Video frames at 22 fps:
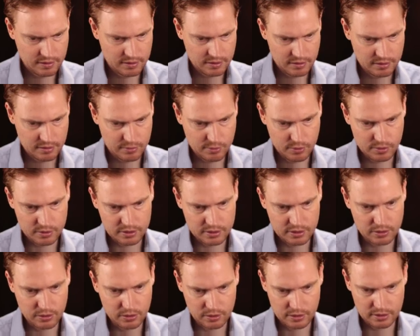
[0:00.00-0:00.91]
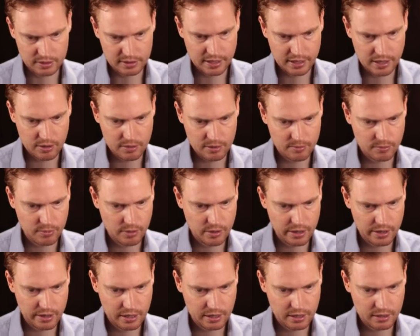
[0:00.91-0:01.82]
they bought the Donna Karan
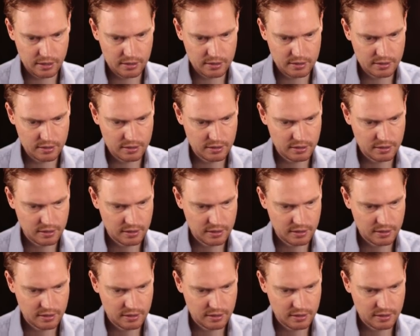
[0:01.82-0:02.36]
brand.